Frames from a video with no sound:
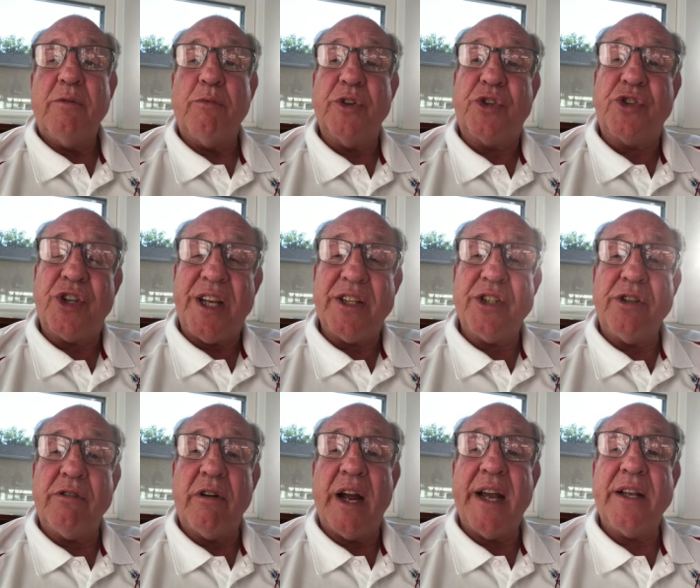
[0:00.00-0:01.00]
with
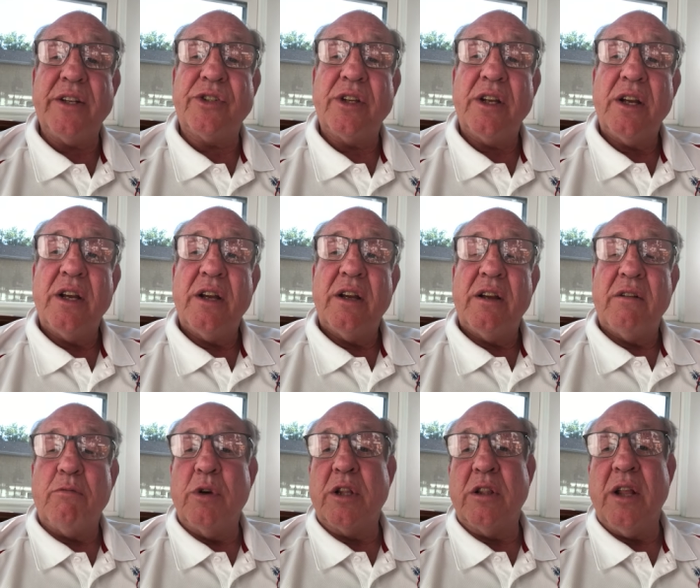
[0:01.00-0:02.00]
seasoned grace,
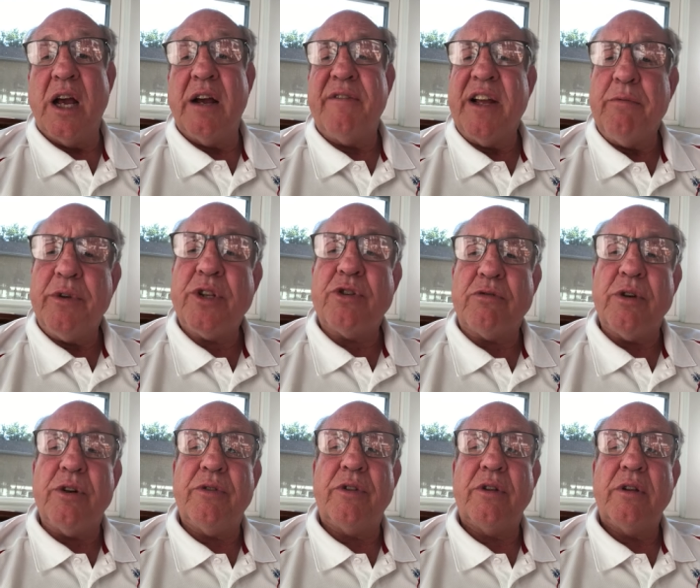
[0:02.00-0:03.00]
with love, and with
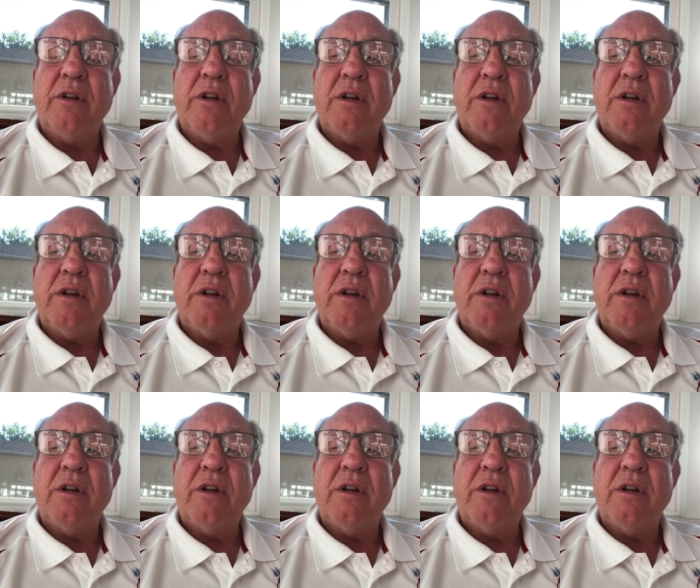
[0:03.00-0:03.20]
truth.